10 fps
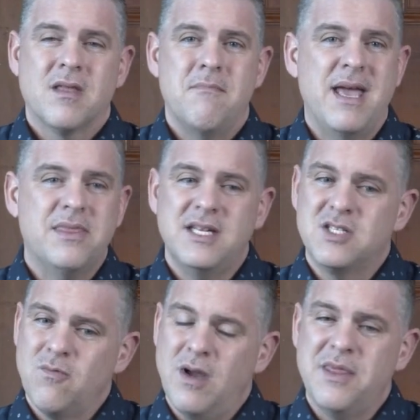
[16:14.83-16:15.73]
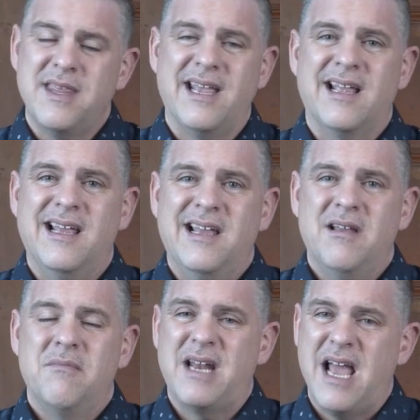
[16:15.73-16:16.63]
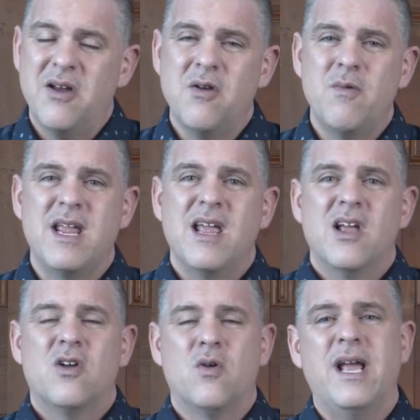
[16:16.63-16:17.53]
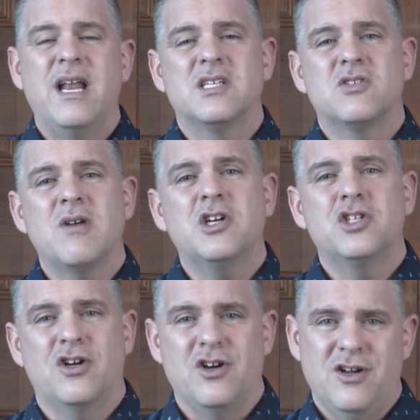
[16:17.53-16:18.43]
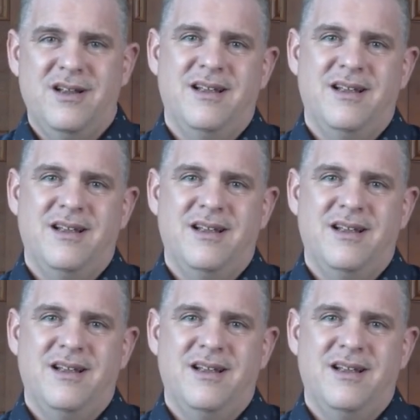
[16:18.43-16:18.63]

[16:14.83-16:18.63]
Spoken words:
Methods are one thing, but how do we create a structure